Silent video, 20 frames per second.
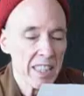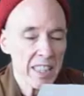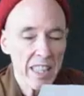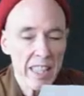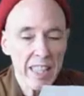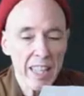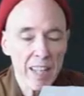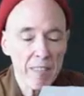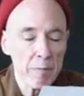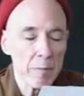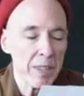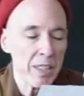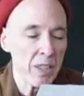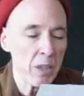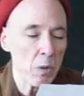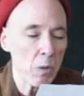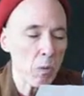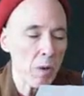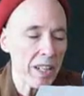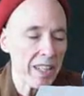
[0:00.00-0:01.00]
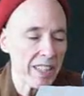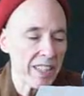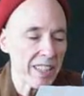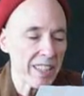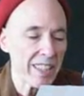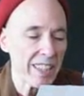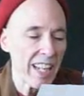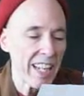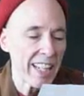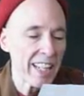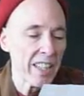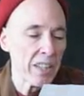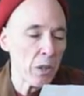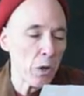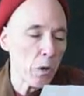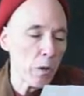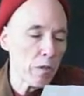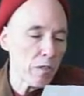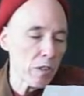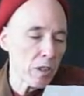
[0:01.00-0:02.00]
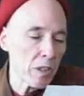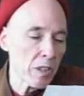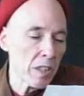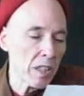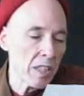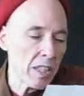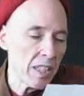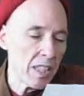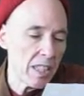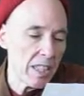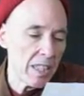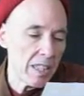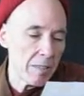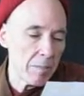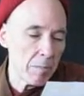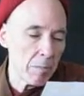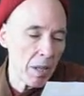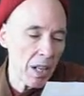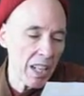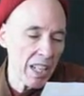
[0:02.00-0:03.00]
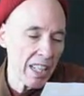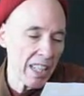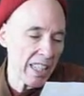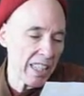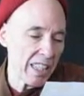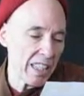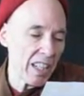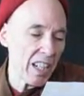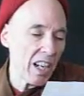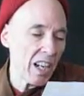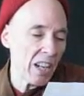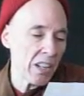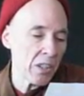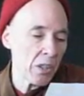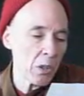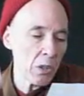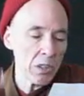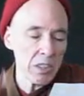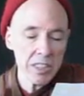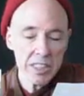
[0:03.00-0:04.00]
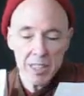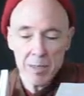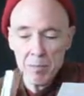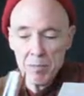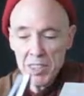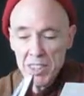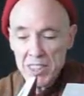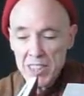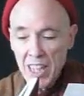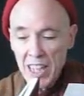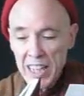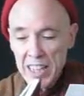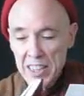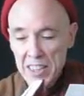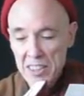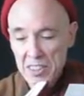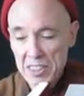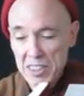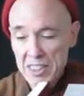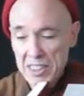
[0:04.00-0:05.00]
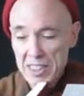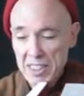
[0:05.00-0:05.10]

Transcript: They have been quite taken over by unwholesome desires.